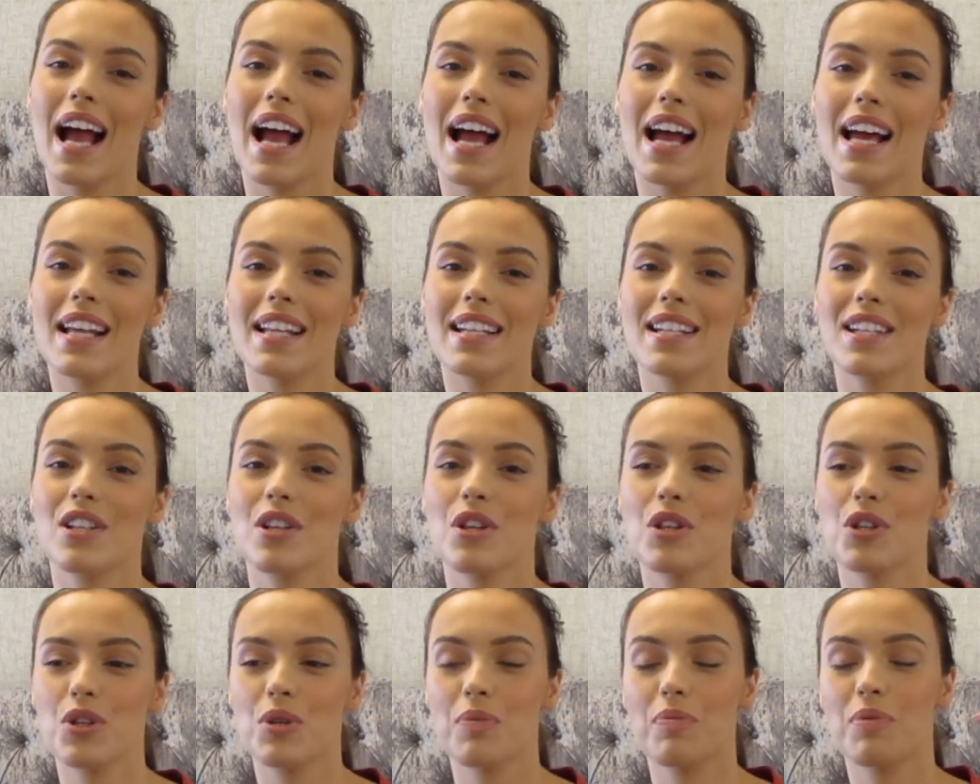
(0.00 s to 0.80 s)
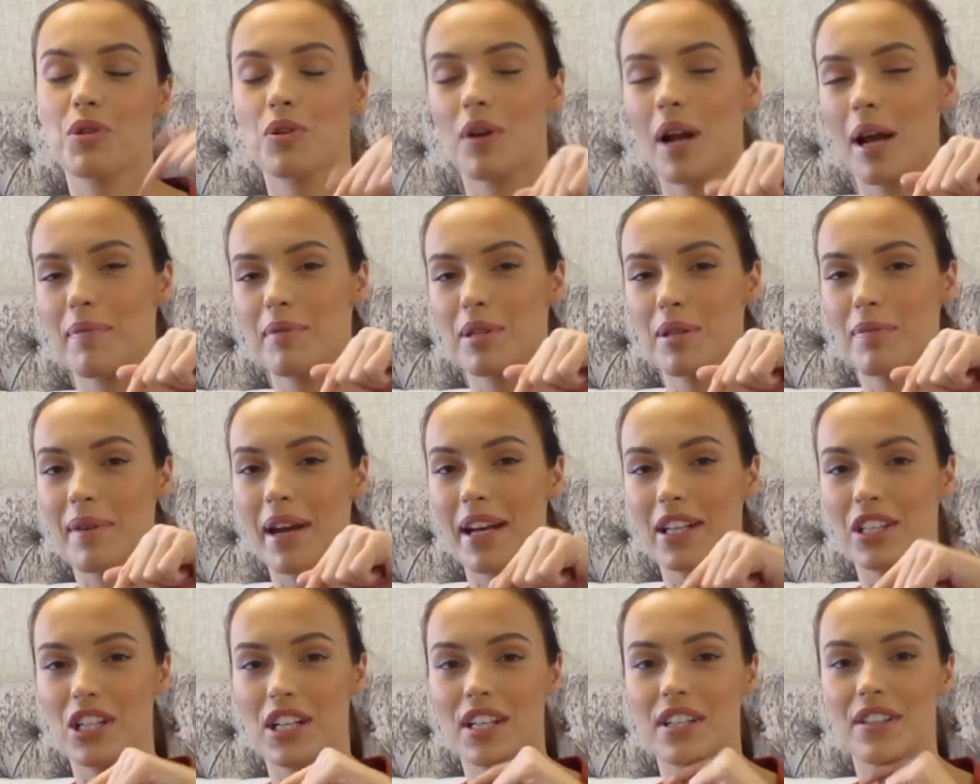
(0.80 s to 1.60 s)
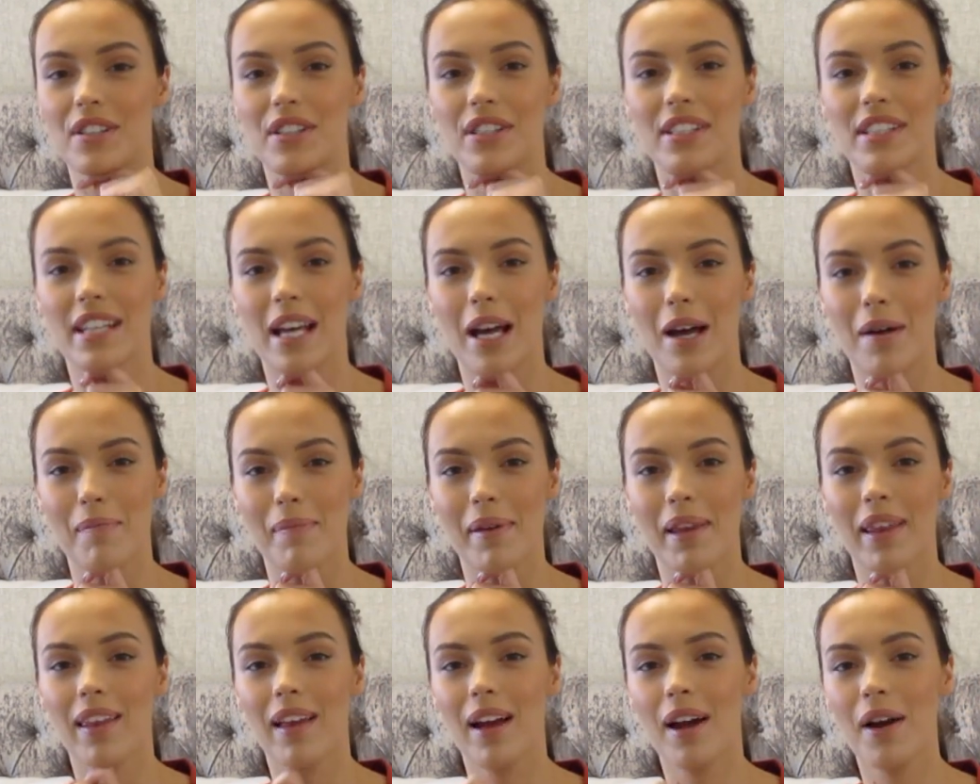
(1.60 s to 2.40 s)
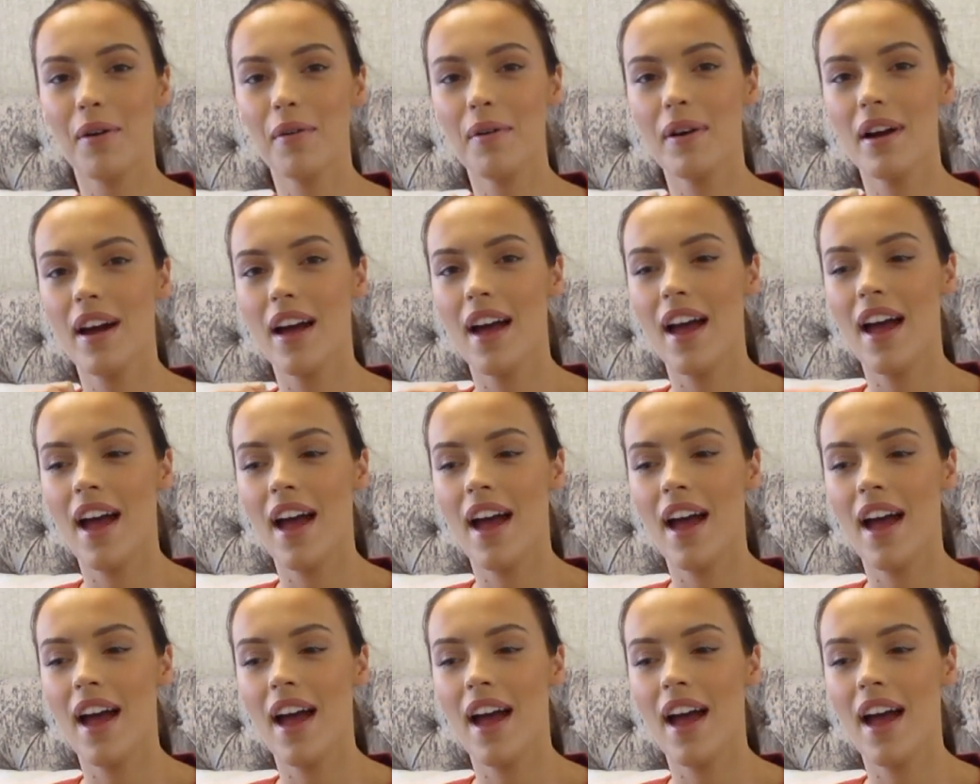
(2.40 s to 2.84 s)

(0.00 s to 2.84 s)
and subscribe to my channel down below.